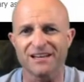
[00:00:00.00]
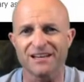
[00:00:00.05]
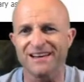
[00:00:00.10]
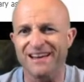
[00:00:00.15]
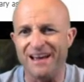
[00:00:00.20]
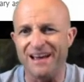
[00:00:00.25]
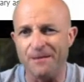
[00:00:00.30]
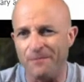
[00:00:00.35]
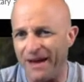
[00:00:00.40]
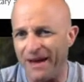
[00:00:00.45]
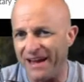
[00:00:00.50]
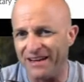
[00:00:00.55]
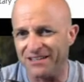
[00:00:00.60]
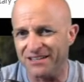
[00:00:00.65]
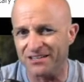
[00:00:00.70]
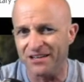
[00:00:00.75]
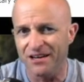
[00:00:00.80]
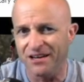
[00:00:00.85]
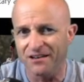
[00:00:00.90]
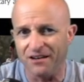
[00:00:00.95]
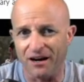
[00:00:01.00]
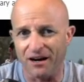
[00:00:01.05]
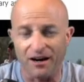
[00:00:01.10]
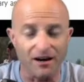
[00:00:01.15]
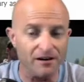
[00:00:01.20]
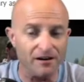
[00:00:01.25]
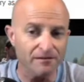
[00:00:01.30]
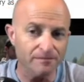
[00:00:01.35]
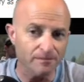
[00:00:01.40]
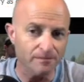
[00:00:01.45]
It makes
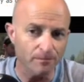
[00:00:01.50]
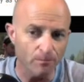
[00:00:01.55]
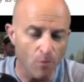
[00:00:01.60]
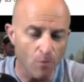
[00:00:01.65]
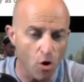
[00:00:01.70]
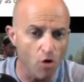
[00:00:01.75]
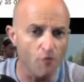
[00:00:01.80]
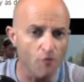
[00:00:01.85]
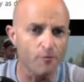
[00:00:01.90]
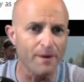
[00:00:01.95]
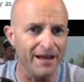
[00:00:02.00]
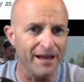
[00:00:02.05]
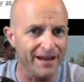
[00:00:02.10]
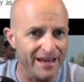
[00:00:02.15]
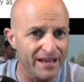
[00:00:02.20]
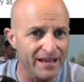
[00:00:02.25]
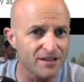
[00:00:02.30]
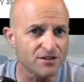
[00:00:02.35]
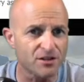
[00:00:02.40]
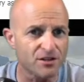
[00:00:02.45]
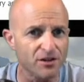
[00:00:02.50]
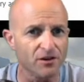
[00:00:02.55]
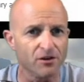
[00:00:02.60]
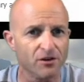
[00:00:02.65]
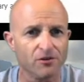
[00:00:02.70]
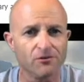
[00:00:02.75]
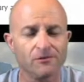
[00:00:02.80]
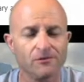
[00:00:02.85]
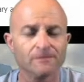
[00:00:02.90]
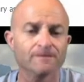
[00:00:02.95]
movement
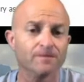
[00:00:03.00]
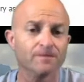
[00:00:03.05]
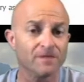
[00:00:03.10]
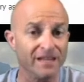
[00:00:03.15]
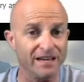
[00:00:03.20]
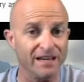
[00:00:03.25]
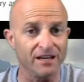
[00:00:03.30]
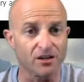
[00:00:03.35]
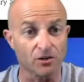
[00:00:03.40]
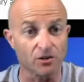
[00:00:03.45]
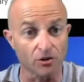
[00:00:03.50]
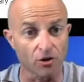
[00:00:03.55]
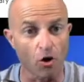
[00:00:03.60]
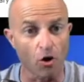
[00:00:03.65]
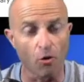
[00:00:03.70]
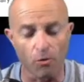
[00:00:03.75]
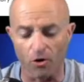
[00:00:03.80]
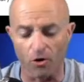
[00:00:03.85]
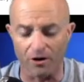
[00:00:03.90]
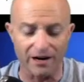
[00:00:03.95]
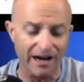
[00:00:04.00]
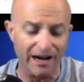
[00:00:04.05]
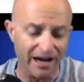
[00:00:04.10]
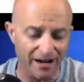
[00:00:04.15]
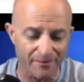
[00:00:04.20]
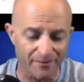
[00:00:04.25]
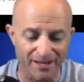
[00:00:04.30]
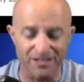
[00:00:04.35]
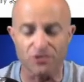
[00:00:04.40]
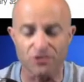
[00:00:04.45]
into the global
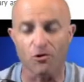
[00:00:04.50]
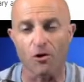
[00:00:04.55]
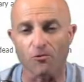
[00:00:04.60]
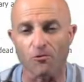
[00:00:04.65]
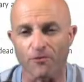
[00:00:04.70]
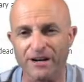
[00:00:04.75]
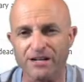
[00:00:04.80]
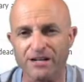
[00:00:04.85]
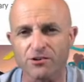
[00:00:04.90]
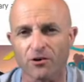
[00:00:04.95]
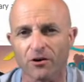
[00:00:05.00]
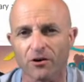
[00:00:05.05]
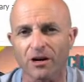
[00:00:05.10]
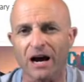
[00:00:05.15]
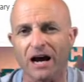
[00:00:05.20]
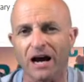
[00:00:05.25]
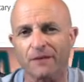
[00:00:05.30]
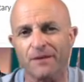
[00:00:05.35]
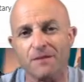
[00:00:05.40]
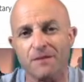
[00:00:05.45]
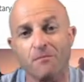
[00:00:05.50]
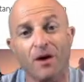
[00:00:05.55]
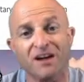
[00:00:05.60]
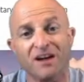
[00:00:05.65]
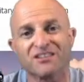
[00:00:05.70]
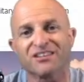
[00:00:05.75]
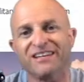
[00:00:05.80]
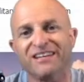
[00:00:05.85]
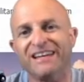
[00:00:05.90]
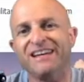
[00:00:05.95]
economy, into a regional economy, much
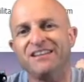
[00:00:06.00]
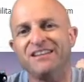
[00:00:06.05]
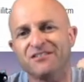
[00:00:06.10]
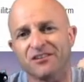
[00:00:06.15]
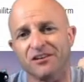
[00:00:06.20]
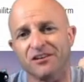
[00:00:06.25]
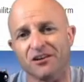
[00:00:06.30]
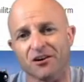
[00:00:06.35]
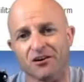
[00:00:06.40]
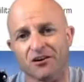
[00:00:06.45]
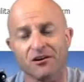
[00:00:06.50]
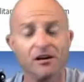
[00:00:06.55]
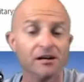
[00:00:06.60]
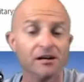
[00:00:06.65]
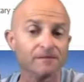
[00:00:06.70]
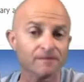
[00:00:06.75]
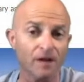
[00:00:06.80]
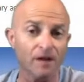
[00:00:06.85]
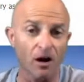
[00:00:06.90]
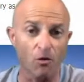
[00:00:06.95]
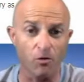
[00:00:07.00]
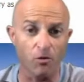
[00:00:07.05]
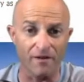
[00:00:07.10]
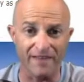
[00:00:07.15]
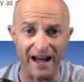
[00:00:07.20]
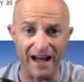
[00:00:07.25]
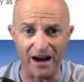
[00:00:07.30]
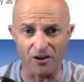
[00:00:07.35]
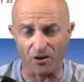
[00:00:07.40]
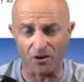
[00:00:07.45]
easier
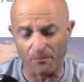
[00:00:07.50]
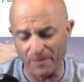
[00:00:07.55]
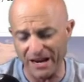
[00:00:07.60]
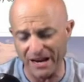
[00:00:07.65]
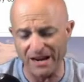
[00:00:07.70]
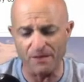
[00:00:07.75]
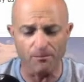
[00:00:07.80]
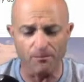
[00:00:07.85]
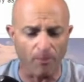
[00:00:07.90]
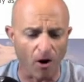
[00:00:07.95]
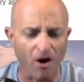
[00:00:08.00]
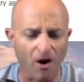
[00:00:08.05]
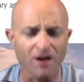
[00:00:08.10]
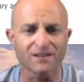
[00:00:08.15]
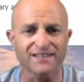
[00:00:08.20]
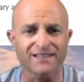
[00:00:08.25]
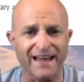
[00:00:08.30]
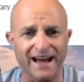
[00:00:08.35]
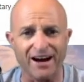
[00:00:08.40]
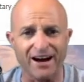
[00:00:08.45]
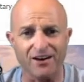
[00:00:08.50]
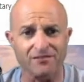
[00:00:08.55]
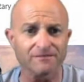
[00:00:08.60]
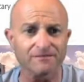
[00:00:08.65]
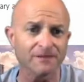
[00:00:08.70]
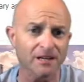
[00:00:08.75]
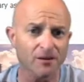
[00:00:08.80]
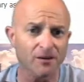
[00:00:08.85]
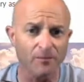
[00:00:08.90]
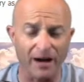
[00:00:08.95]
without being bogged down
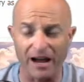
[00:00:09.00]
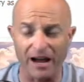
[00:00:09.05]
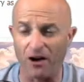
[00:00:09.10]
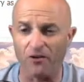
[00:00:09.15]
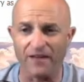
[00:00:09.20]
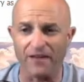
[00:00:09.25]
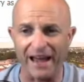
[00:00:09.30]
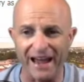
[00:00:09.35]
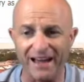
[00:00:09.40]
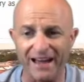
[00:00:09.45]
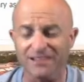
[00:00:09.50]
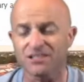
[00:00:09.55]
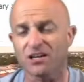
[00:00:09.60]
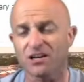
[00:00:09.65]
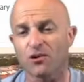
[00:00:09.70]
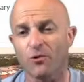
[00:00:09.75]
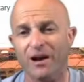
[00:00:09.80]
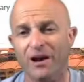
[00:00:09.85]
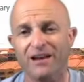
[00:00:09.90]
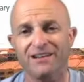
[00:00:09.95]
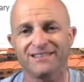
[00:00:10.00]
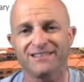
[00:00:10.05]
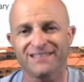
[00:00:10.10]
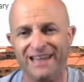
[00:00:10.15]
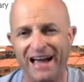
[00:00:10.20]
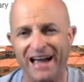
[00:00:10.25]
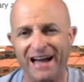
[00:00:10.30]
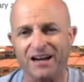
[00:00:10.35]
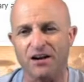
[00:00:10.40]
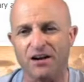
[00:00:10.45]
by all the antiquated
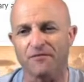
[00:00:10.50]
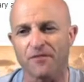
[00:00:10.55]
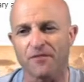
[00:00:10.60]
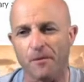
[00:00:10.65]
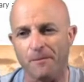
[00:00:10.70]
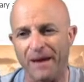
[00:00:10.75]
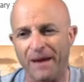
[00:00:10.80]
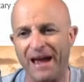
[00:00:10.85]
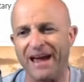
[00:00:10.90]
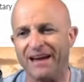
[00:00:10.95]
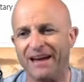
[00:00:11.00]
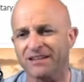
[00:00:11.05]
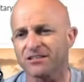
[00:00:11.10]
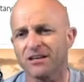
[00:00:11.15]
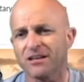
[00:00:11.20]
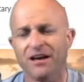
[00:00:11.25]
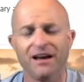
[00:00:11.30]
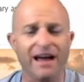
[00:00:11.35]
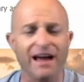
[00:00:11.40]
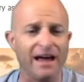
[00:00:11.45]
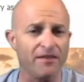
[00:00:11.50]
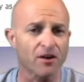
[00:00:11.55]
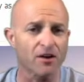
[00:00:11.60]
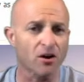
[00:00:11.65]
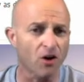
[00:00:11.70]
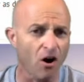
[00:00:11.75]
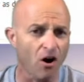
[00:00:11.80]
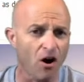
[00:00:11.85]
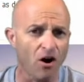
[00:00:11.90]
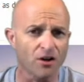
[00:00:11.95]
tech of the banks and the
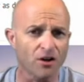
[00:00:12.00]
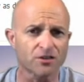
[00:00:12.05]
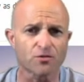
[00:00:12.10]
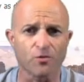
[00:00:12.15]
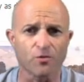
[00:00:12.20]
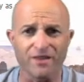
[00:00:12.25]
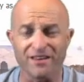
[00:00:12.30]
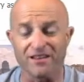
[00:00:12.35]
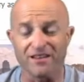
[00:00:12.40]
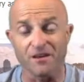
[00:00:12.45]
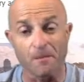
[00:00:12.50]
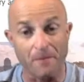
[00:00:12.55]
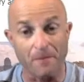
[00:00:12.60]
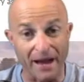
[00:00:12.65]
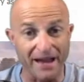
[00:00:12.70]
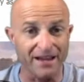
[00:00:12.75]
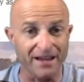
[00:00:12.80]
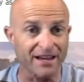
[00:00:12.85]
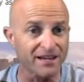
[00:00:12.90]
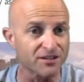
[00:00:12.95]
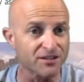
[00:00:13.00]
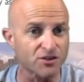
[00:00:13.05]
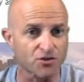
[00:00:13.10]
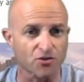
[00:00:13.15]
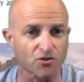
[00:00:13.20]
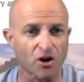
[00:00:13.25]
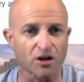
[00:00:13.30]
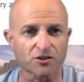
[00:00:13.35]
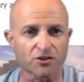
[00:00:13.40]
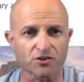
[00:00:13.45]
costs within the banking
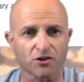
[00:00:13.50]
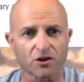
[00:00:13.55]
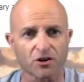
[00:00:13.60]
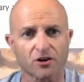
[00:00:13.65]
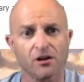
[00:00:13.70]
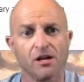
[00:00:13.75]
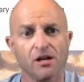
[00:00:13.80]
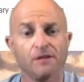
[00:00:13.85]
structure.